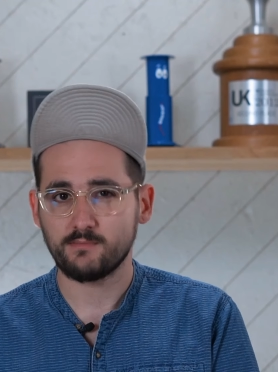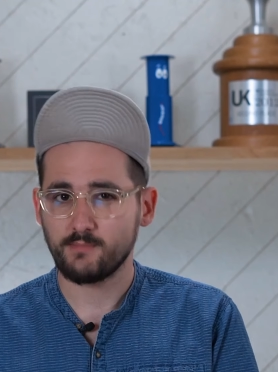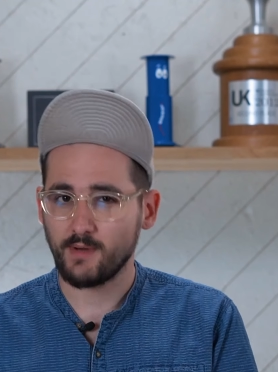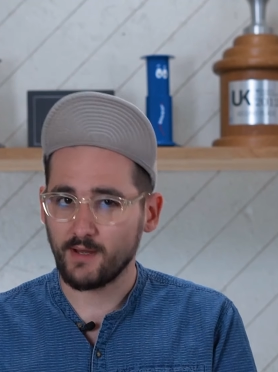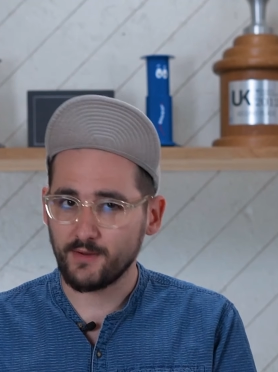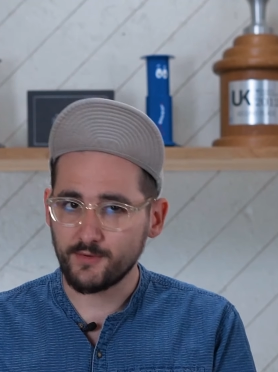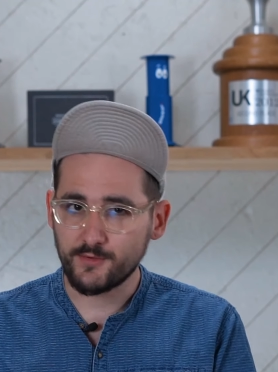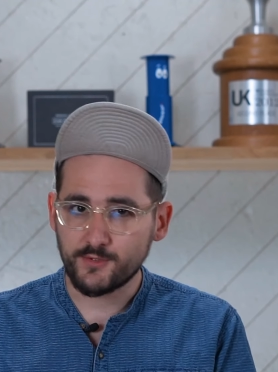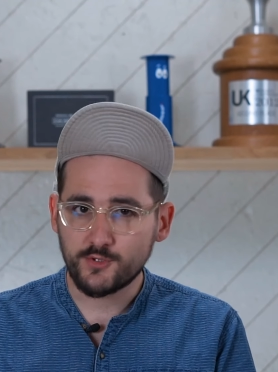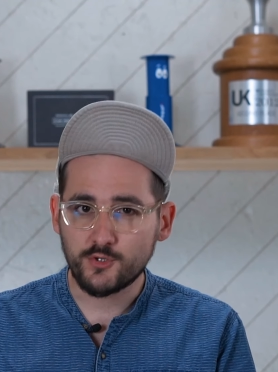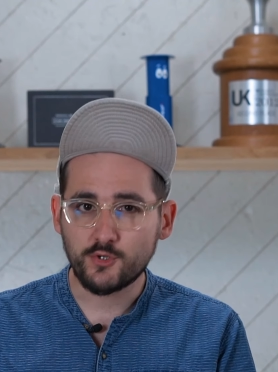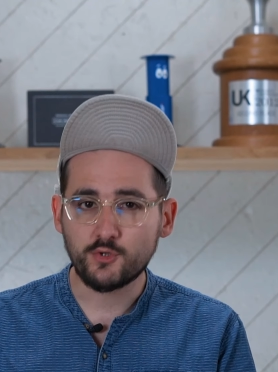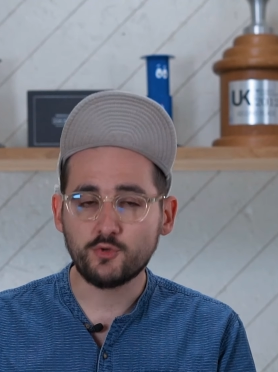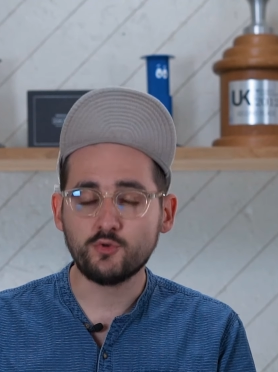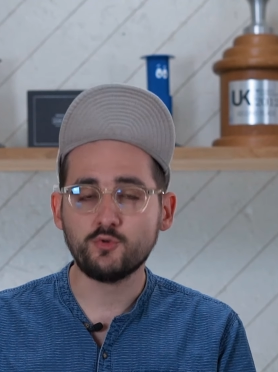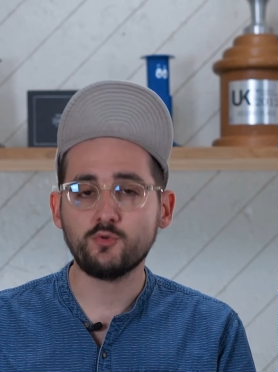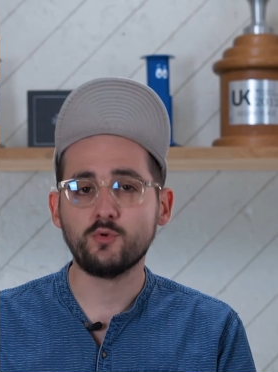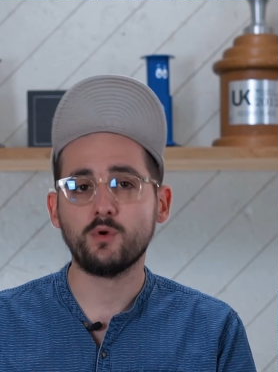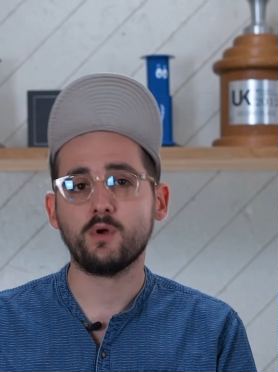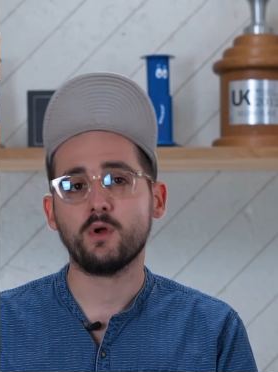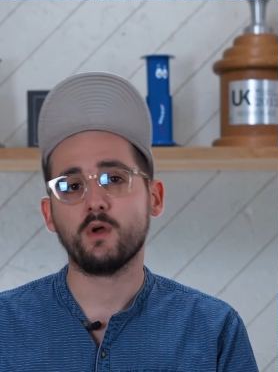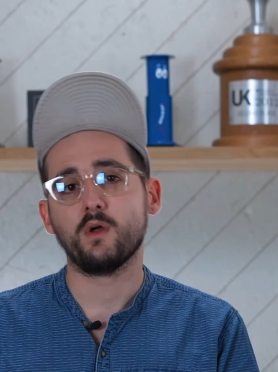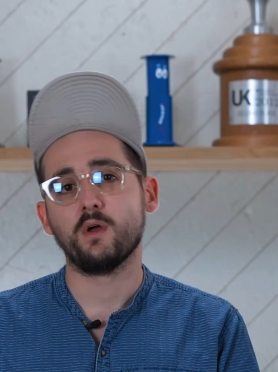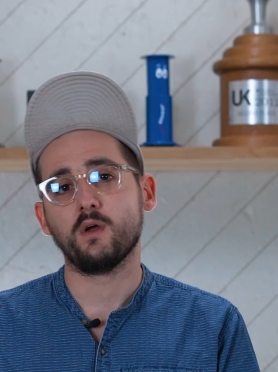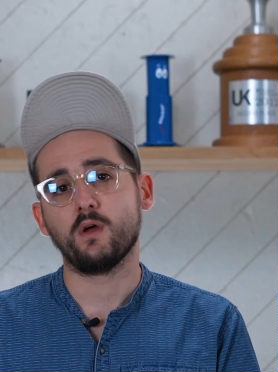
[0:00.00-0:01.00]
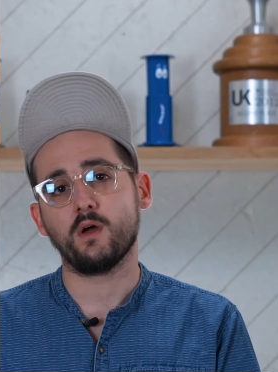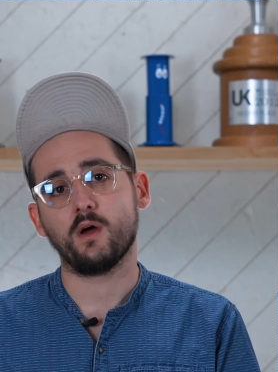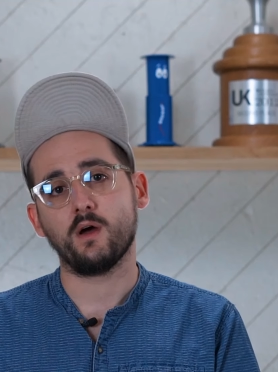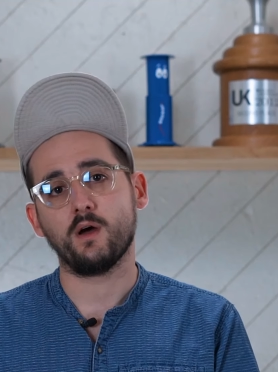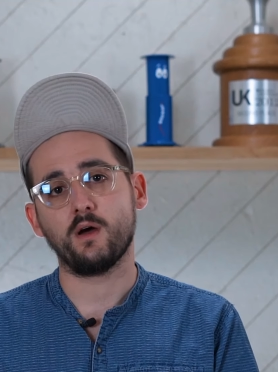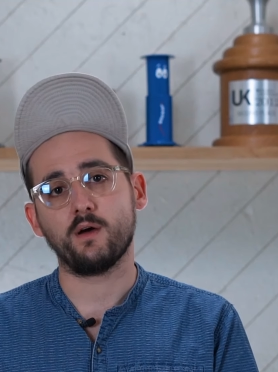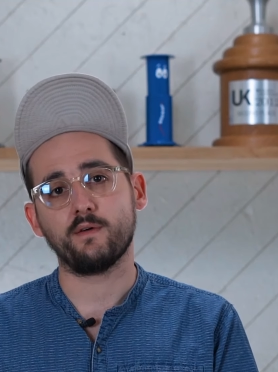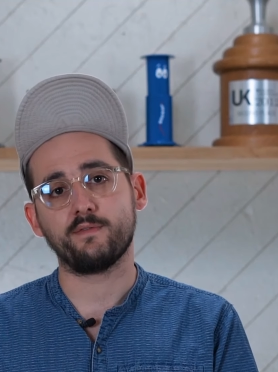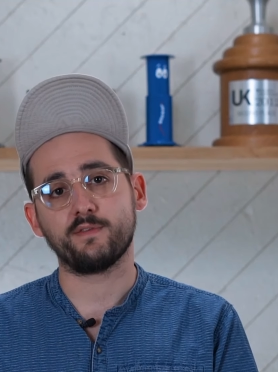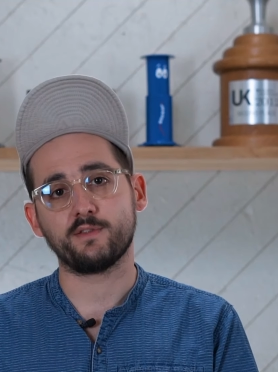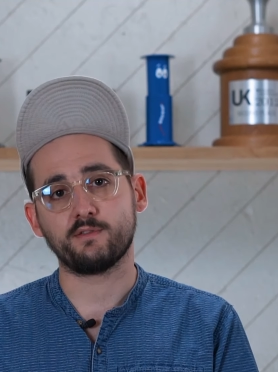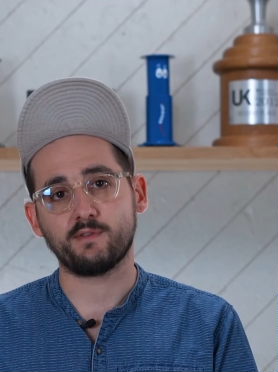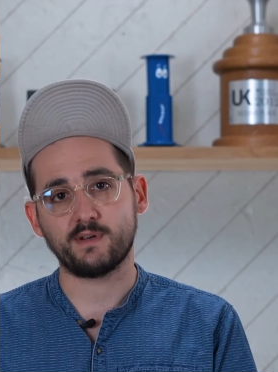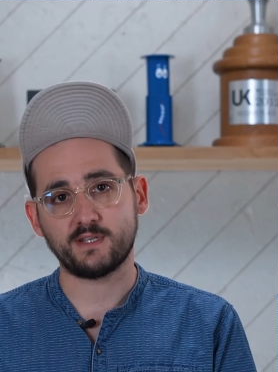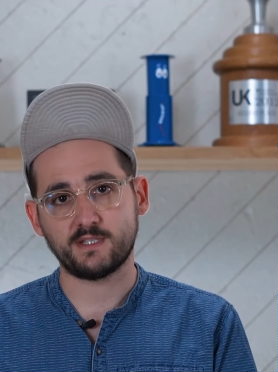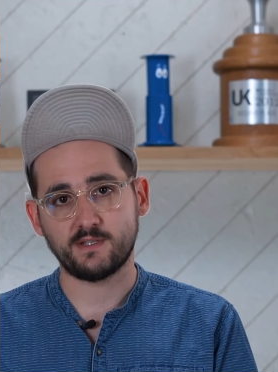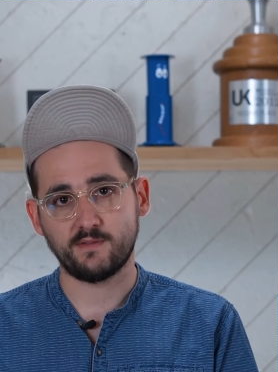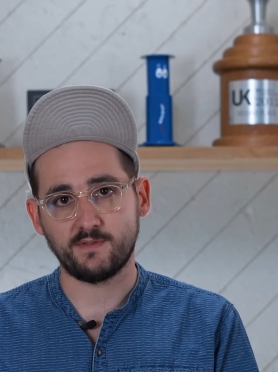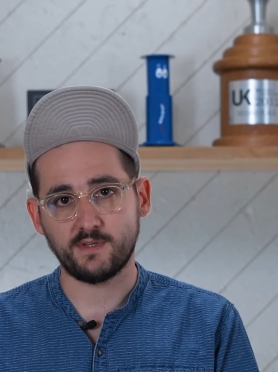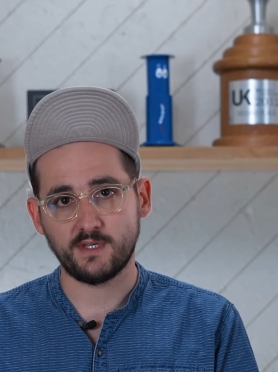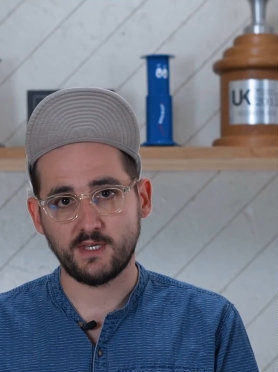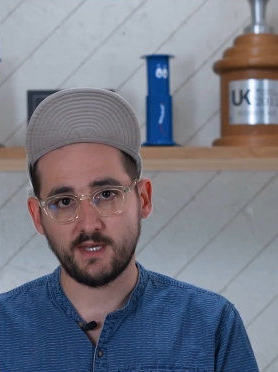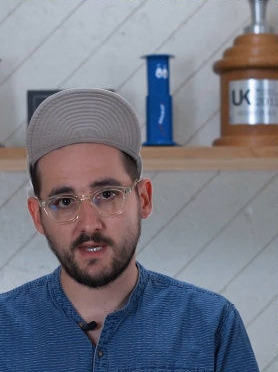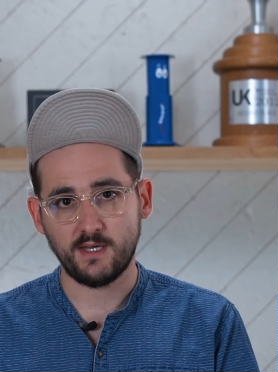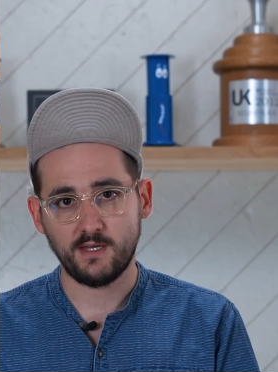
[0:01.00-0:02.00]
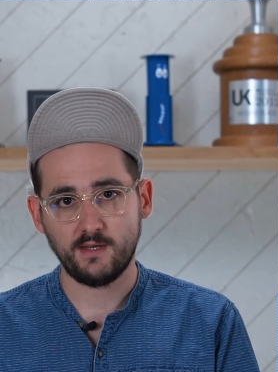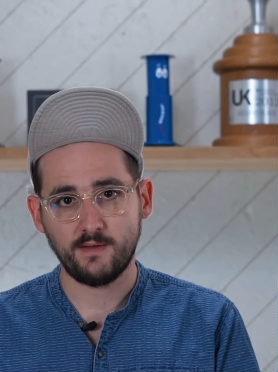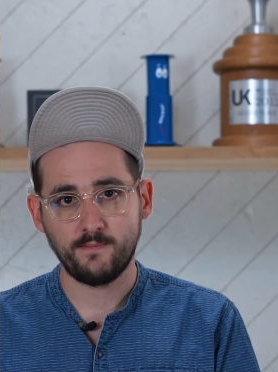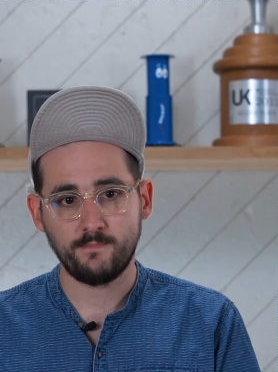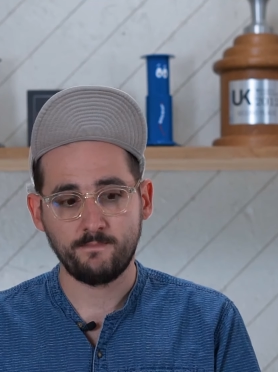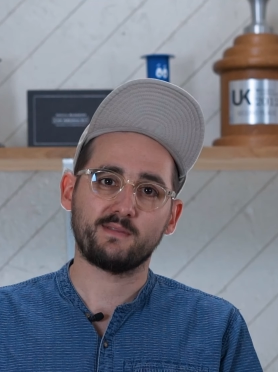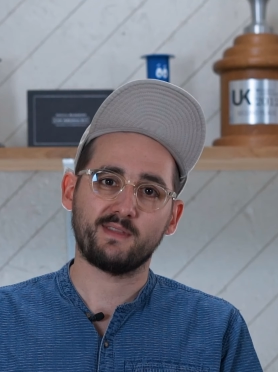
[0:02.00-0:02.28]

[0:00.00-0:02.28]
about 2 for the rest of the year.